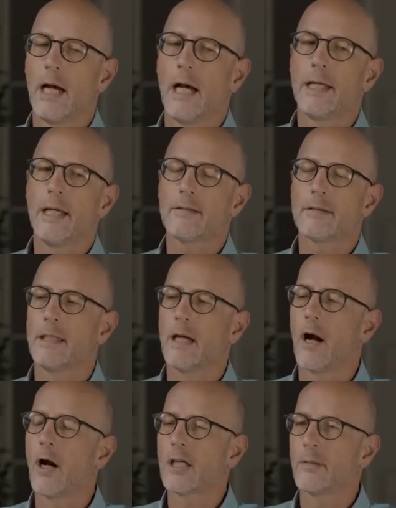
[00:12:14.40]
I guess the
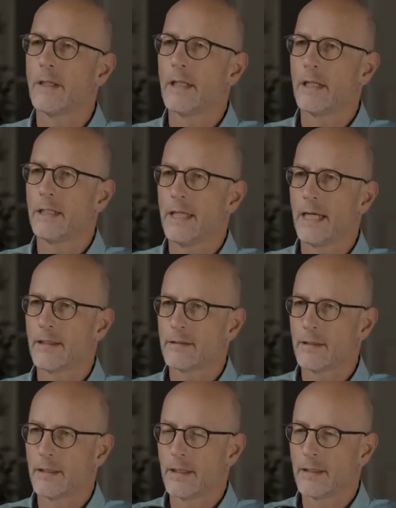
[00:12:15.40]
argument
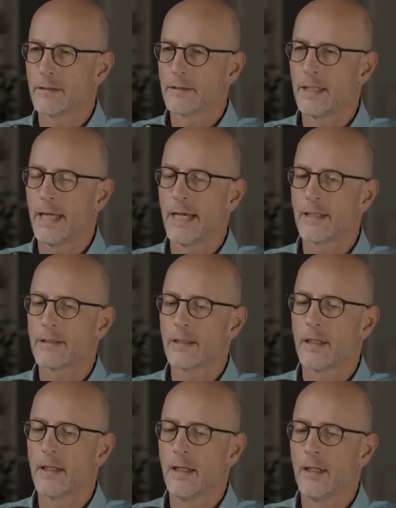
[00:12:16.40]
against it is that
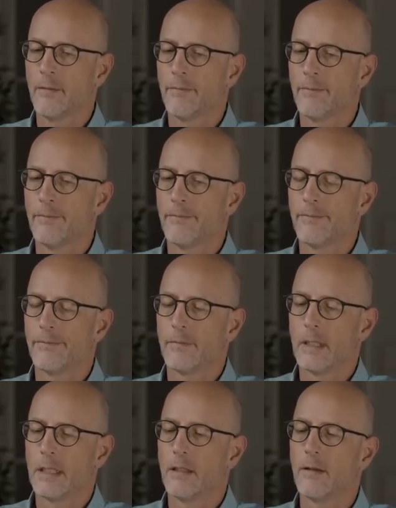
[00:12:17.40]

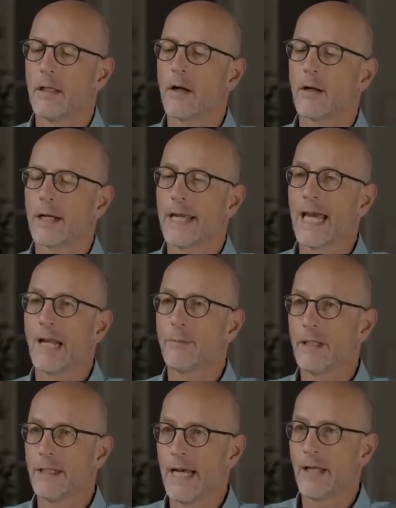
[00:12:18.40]
there can
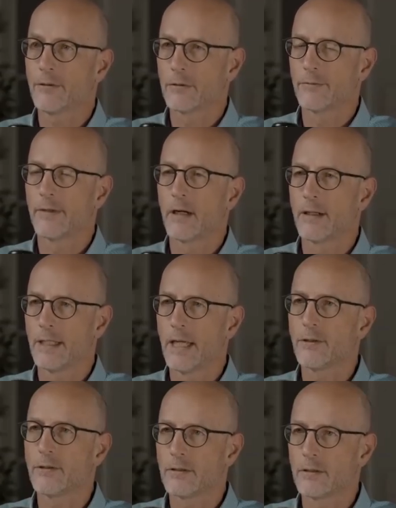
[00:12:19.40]
be natural
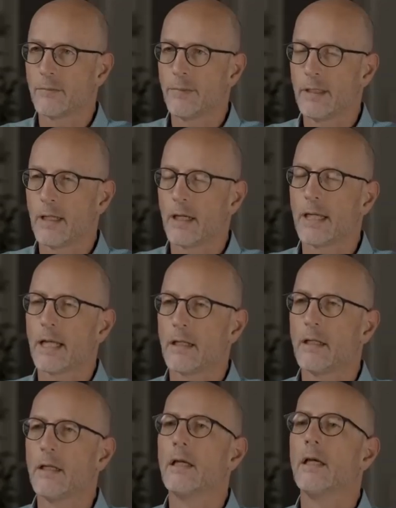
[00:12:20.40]
variations in
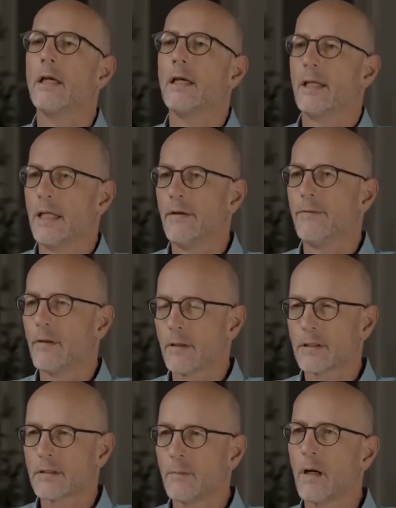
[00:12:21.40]
again, if
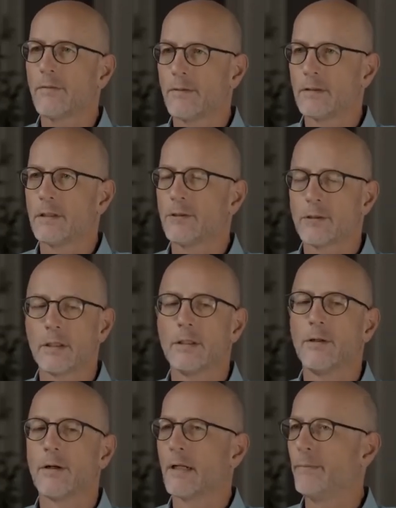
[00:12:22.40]
you're a smart
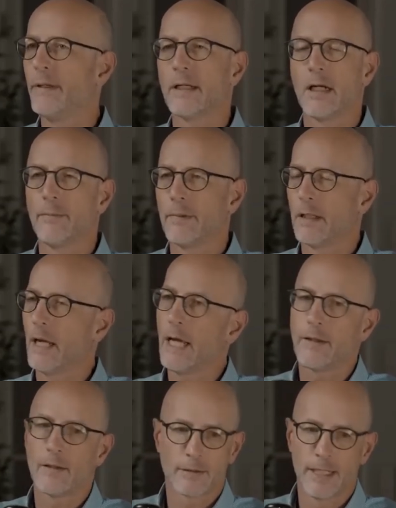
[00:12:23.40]
physician, you're going to pick up that,
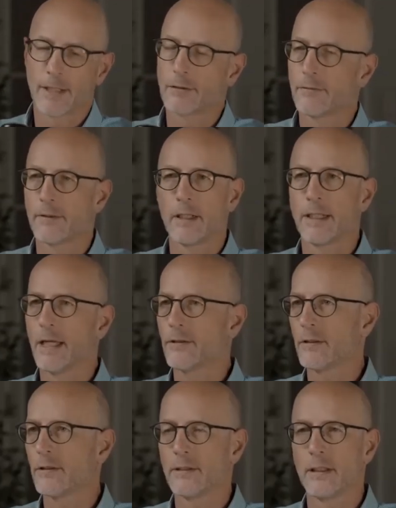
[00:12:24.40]
hey, there's natural
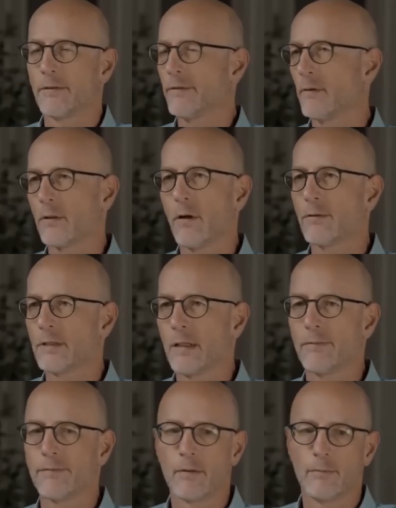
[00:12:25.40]
variations, and if it goes
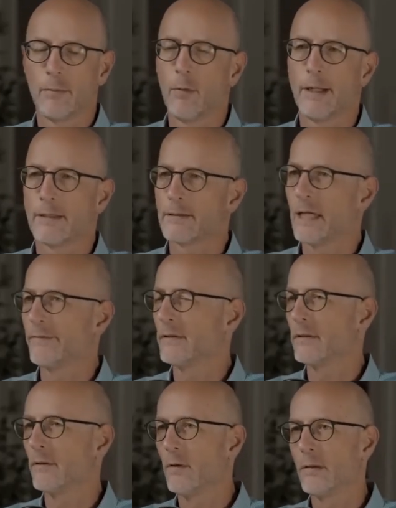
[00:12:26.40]
up from
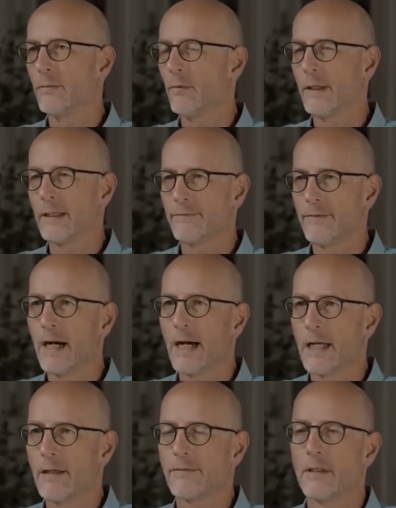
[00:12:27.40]
0.7 to
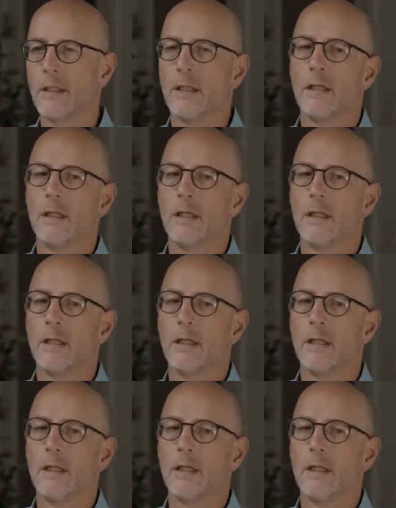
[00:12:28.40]
1.5,